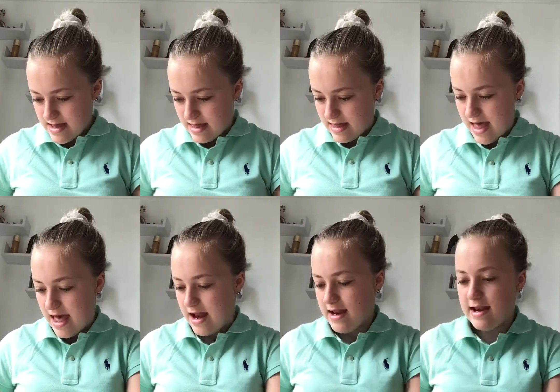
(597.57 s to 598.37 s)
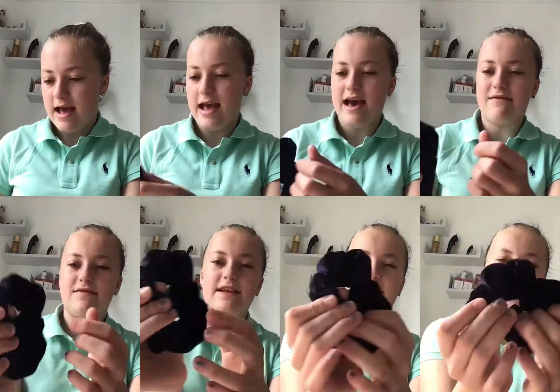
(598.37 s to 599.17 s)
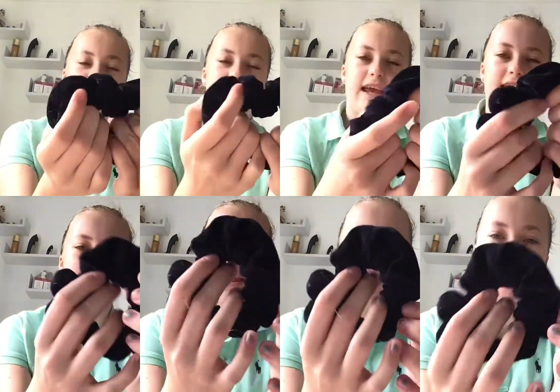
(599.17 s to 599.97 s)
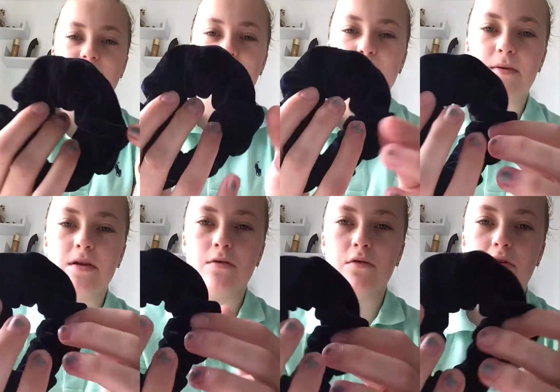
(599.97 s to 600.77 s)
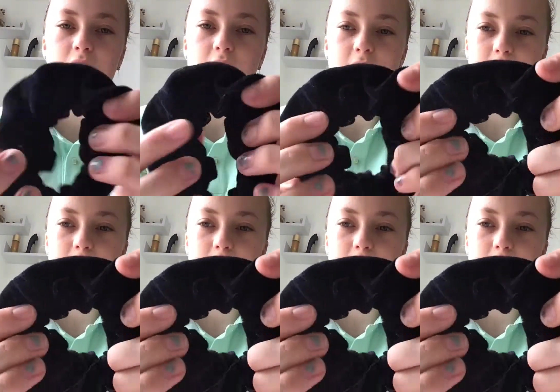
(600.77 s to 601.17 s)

Then I have this like navy blue colour